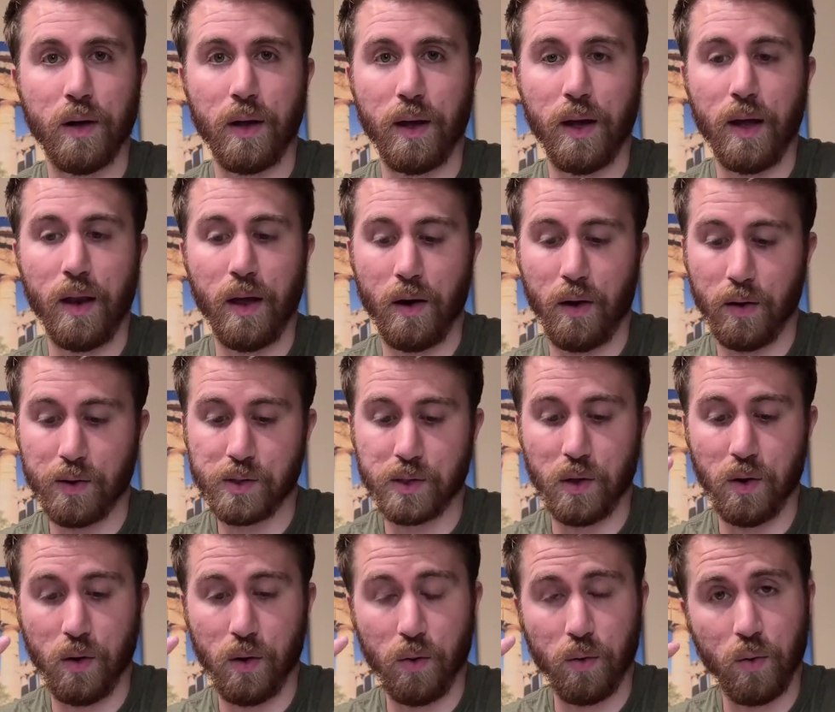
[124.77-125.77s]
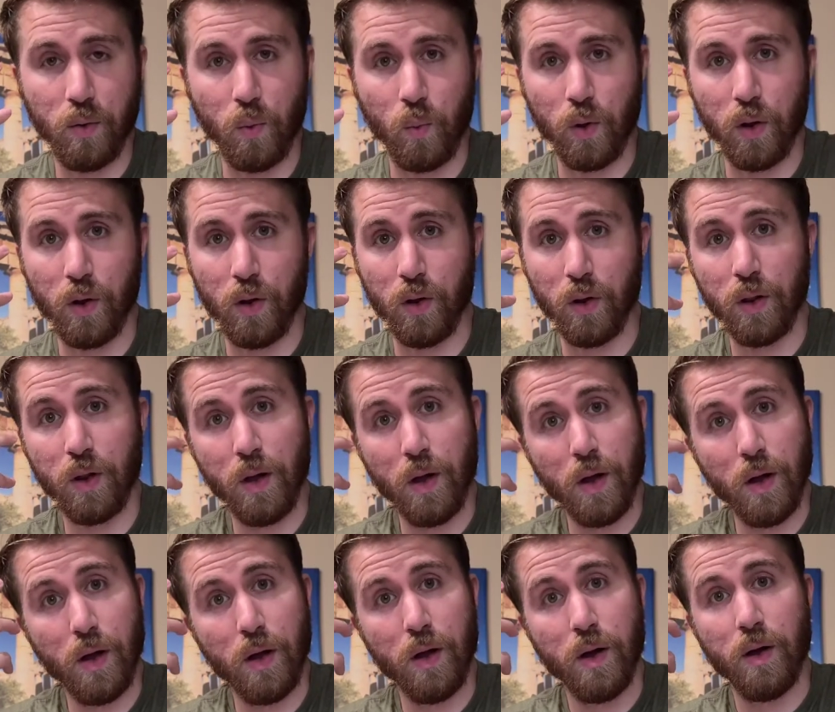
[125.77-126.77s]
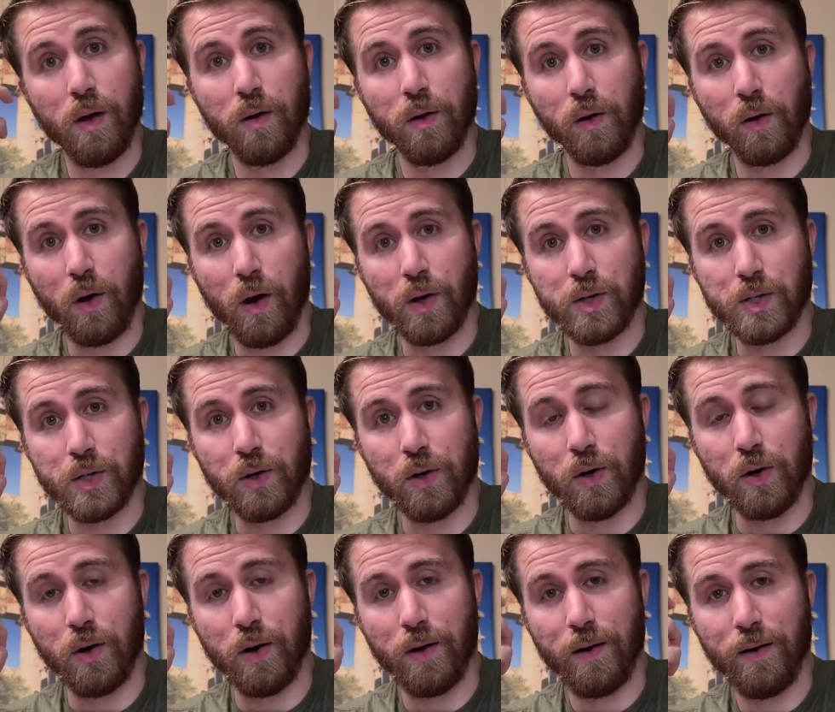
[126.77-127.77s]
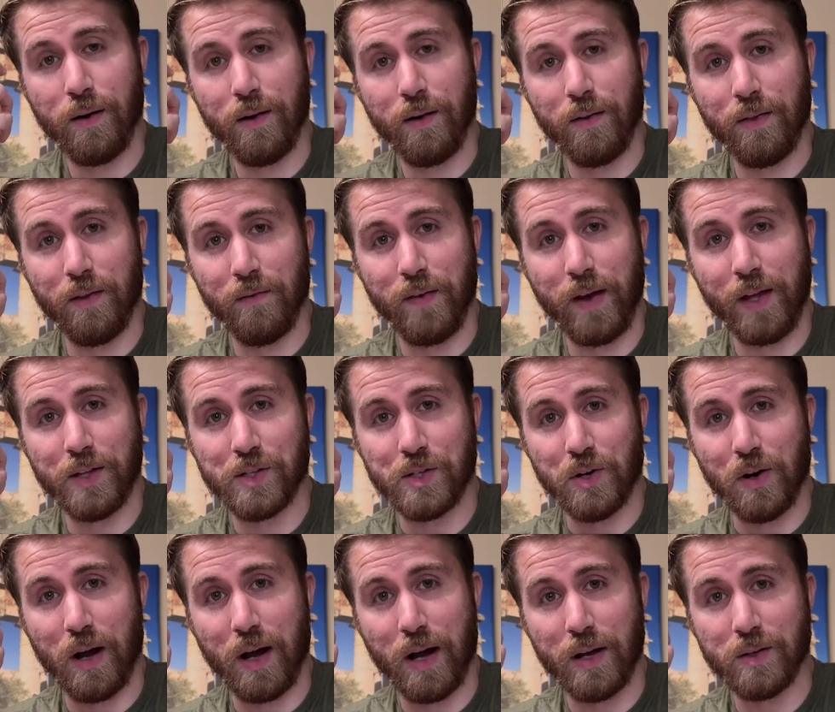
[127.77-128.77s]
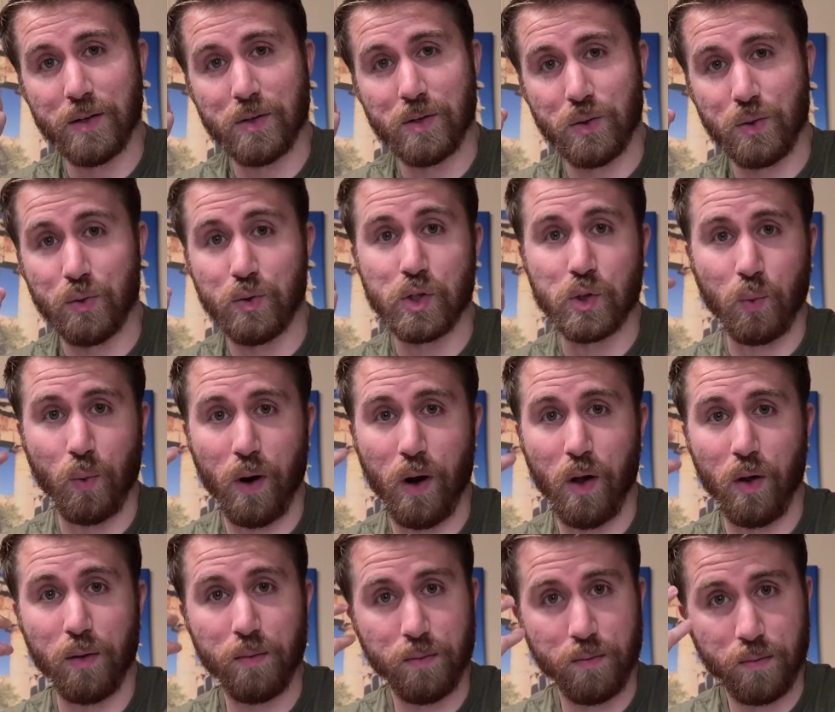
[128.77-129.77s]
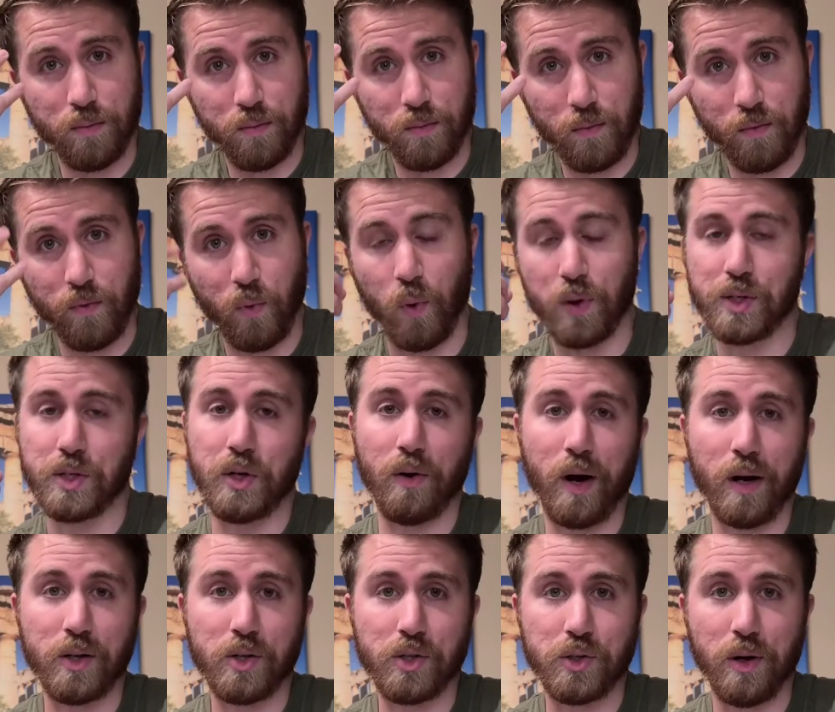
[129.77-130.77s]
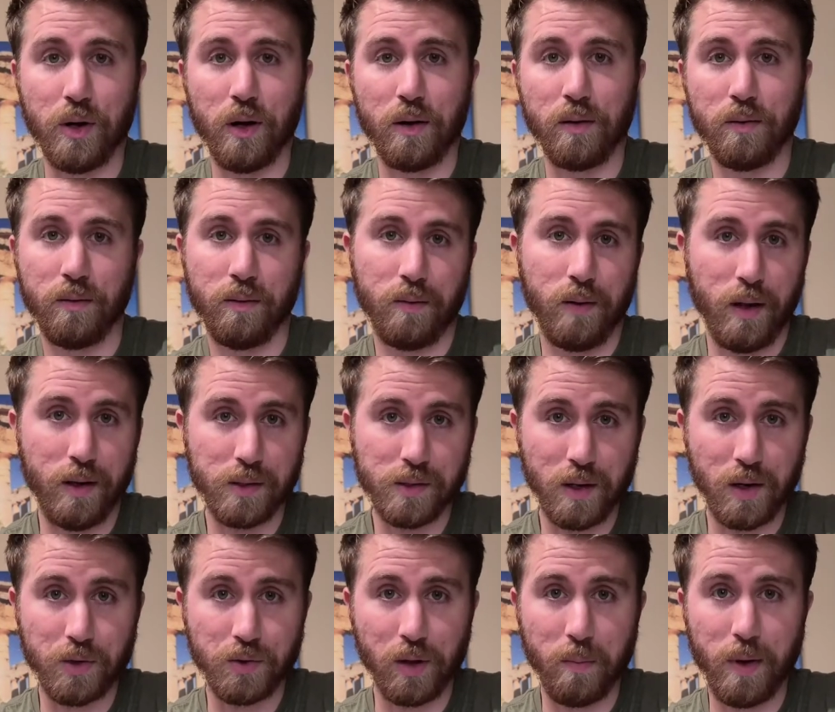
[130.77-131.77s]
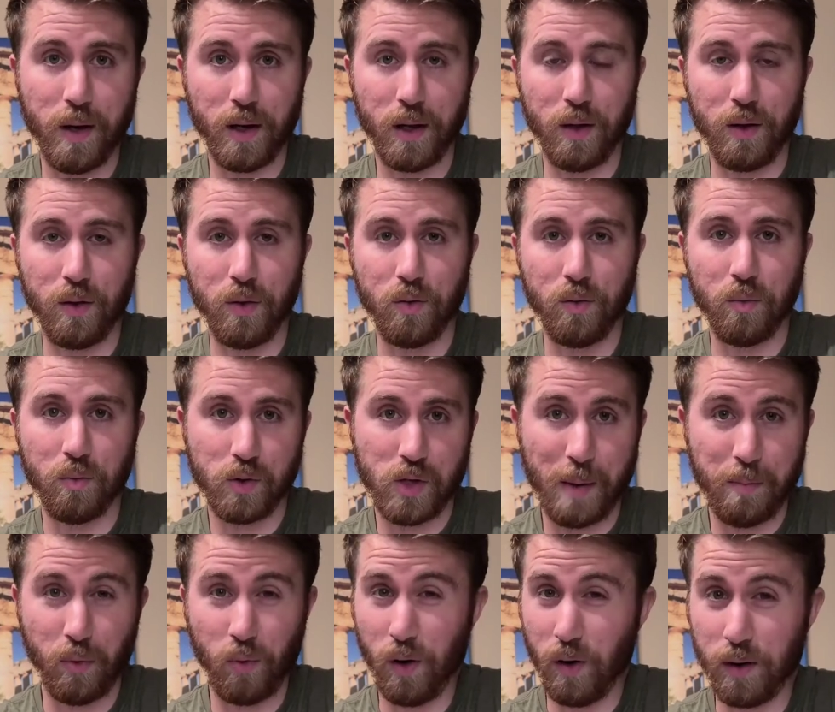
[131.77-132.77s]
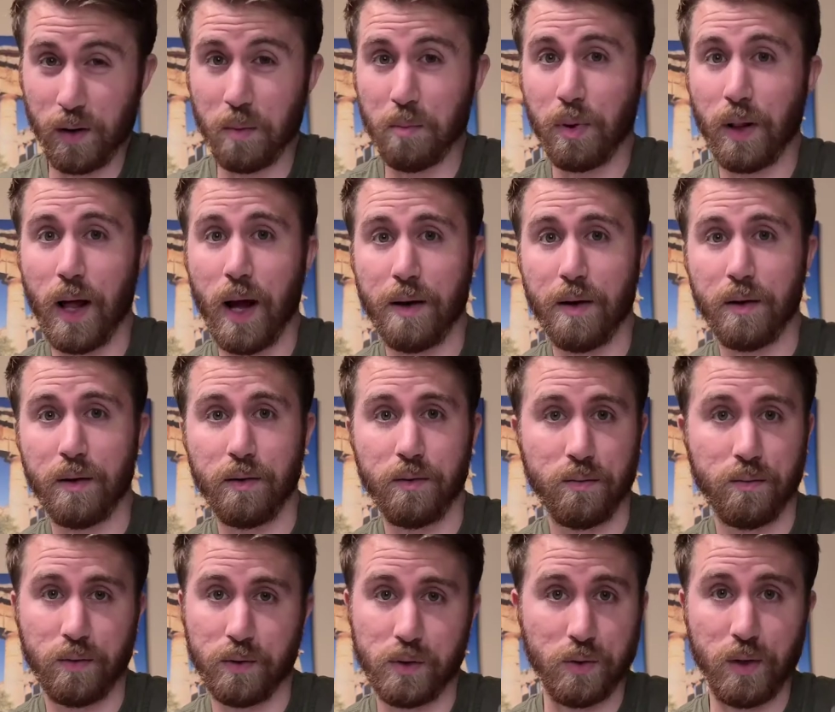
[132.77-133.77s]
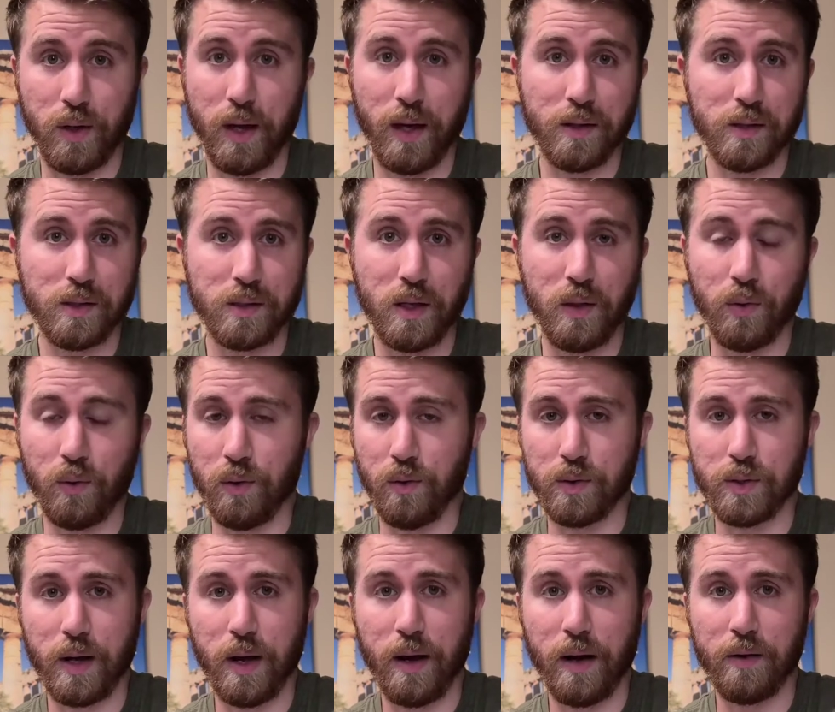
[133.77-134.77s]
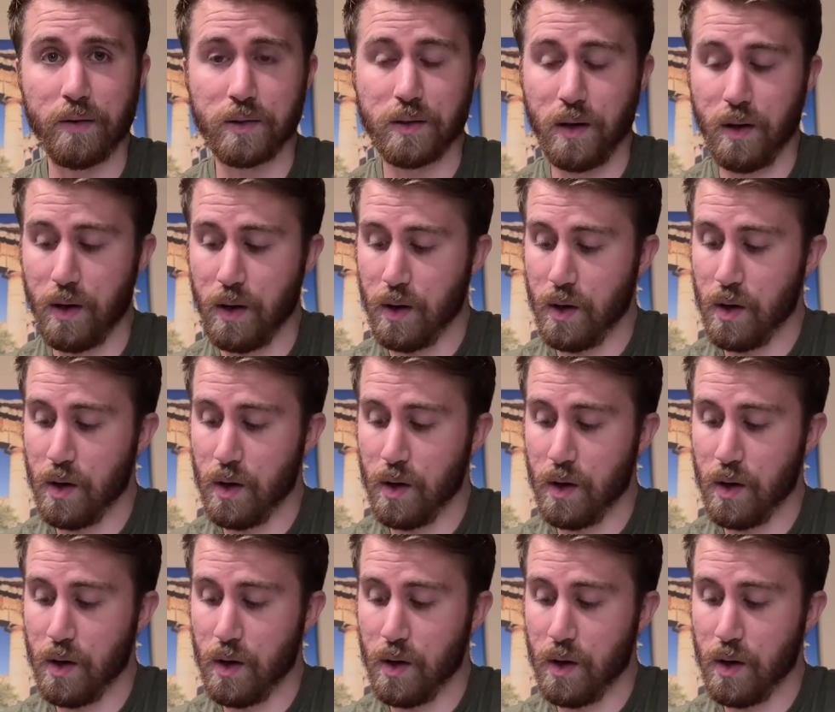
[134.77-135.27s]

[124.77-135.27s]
And it also will cause your the veins in your eyes to swell, forcing your eyes shut and essentially making you temporarily blinded, so you can't see through those eyes.